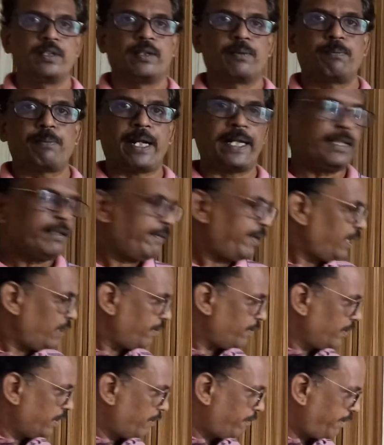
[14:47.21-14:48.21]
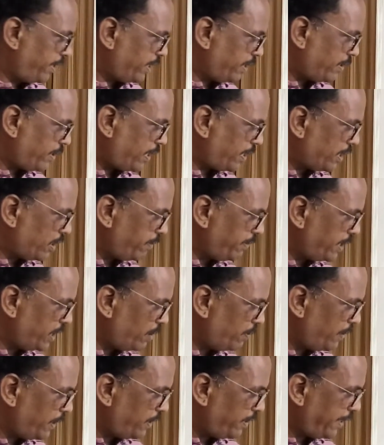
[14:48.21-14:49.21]
Mind well, when random
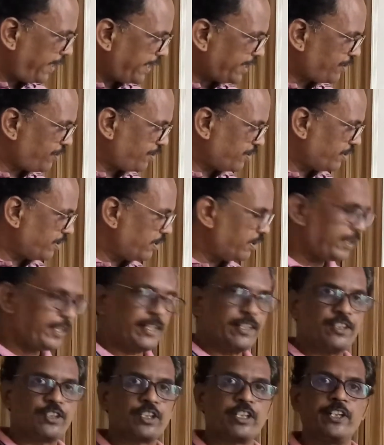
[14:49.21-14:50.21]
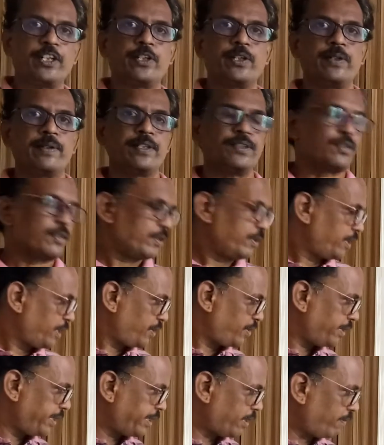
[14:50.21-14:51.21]
variable x is continuous,
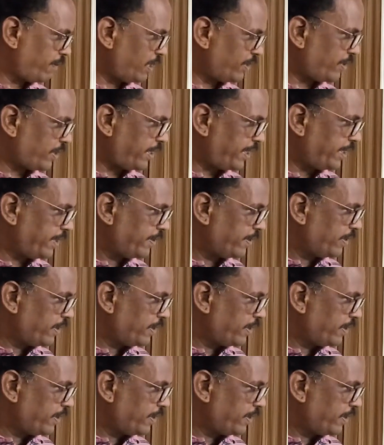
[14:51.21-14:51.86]
this equal sign,